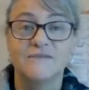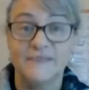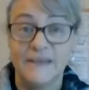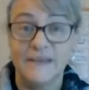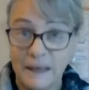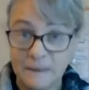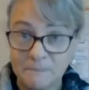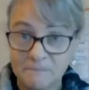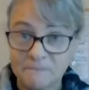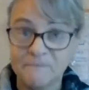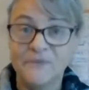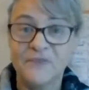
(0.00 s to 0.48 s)

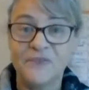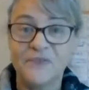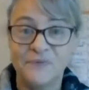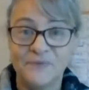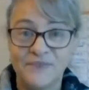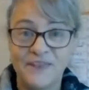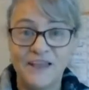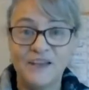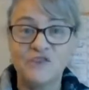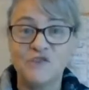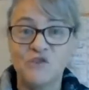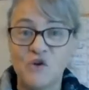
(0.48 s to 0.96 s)
Yep,
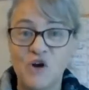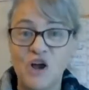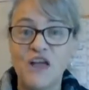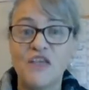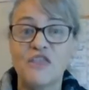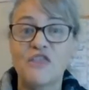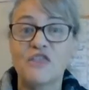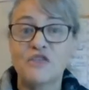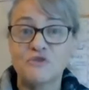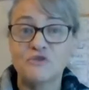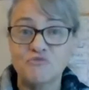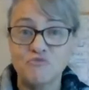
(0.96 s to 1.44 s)
that's
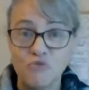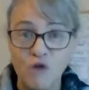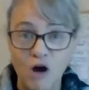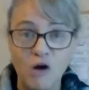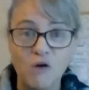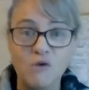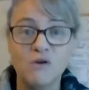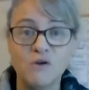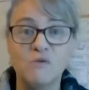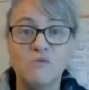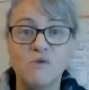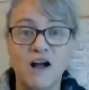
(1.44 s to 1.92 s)
right.
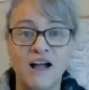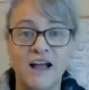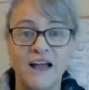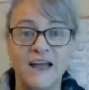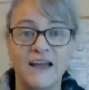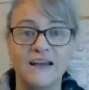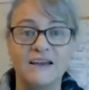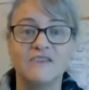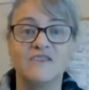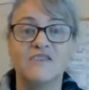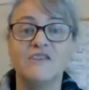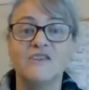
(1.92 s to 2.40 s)
Throw it
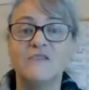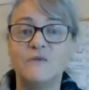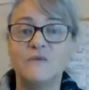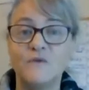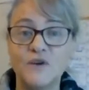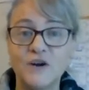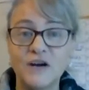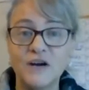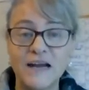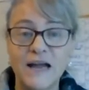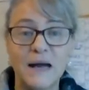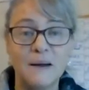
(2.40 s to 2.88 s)
away just
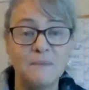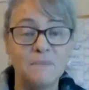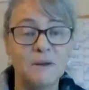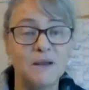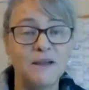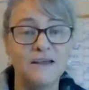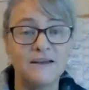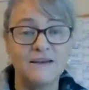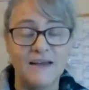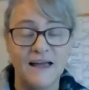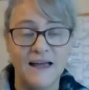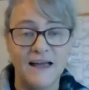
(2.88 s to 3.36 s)
for a
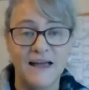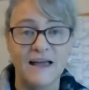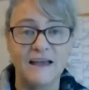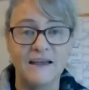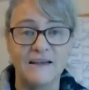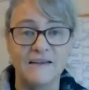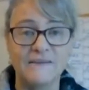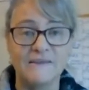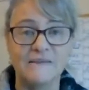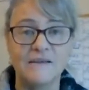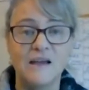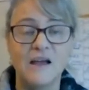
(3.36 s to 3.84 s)
couple of
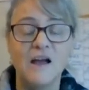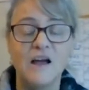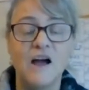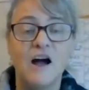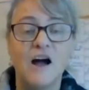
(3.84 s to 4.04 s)
days.